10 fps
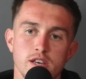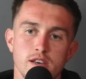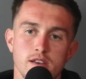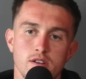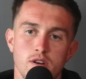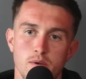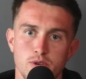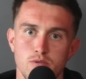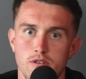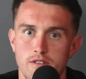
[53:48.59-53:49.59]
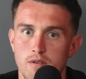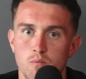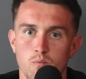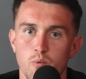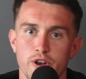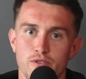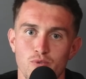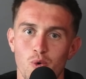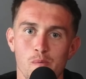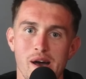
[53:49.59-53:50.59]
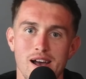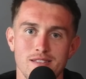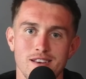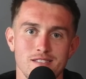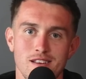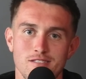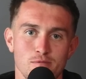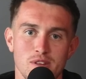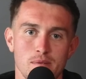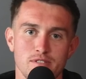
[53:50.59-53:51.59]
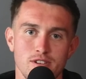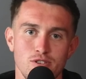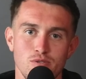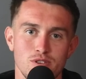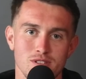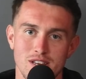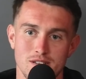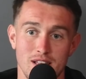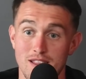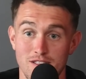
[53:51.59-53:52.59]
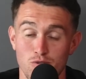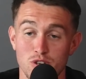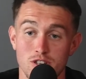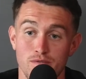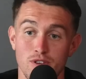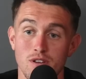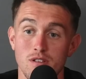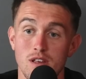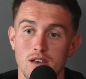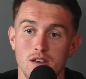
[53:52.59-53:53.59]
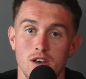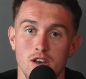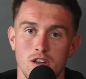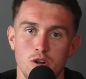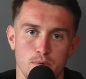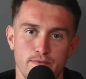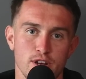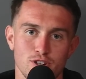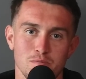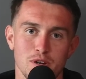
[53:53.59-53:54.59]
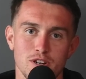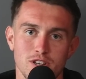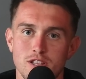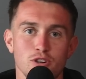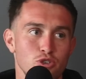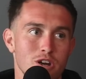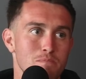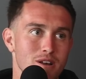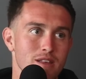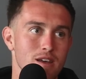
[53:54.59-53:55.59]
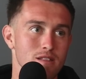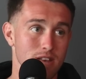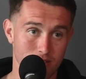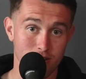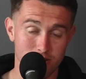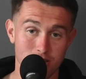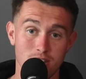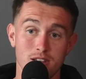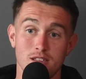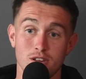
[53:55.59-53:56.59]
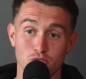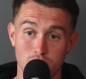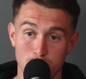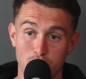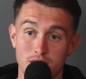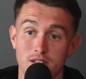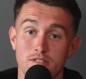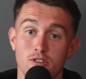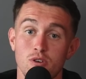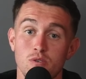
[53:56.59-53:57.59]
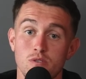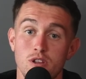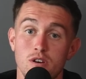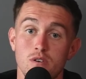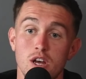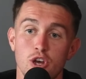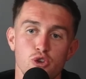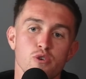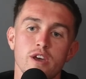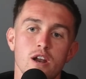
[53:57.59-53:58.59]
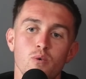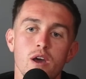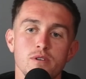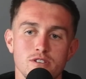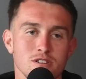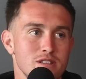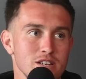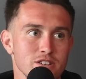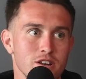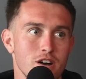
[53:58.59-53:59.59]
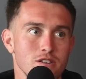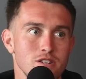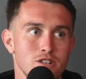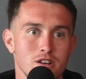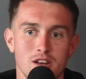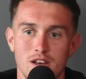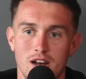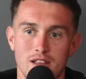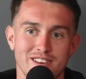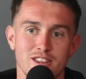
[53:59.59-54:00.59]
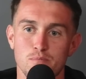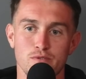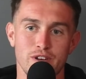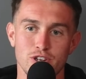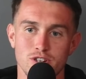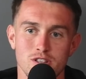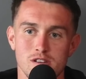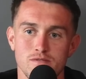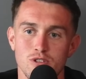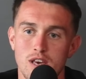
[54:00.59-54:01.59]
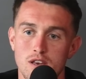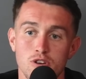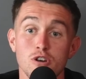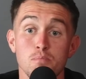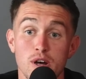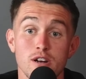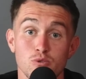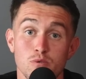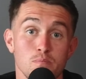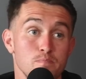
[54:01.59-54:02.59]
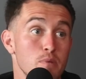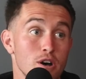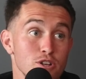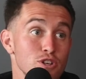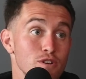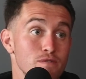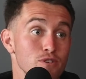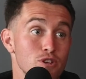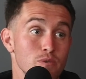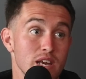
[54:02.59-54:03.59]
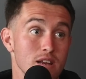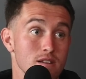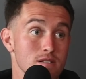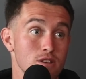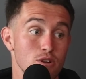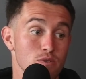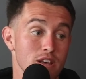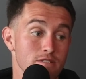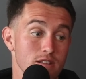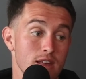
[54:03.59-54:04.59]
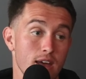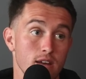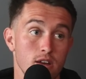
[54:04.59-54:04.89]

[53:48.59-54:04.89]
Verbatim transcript: Like you know, I would do this like weird rollback thing that sometimes I do to like, and then switch the field. Like you know, professional players like they'll jump on that, like mm -hmm. they'll see it and they'll jump on it. So you know, you can get away with certain things in college. I think at the professional level, like good players will punish you for doing, you know, things like that.